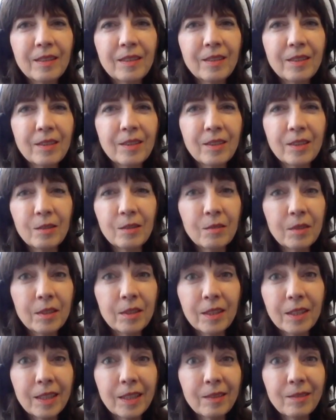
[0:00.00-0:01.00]
this is the only
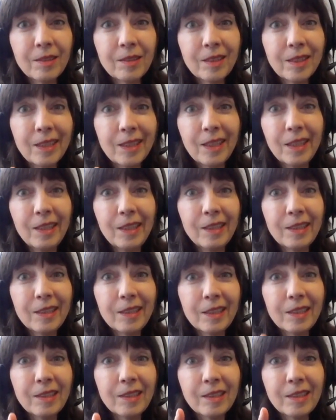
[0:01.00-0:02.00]
thing I really ate
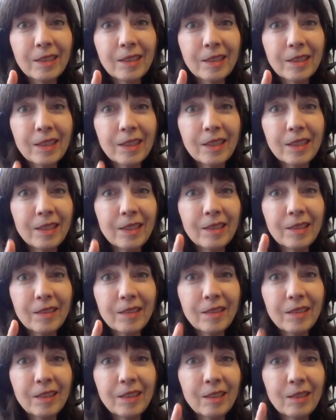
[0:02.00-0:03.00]
that's got,
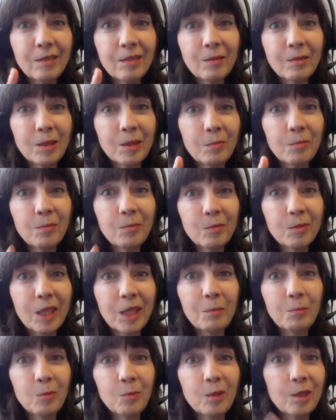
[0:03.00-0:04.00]
some
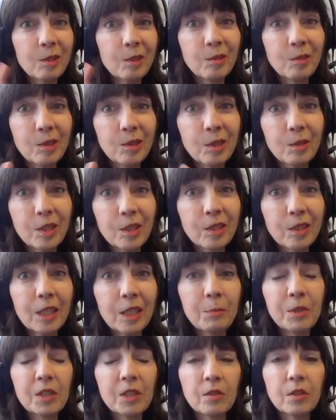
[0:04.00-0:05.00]
real serious
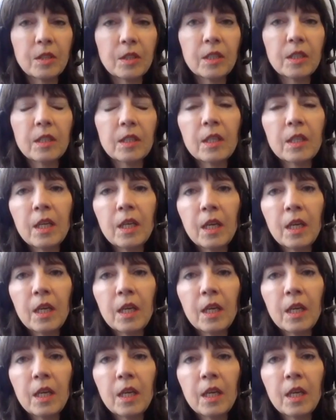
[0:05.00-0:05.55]
chemicals in it.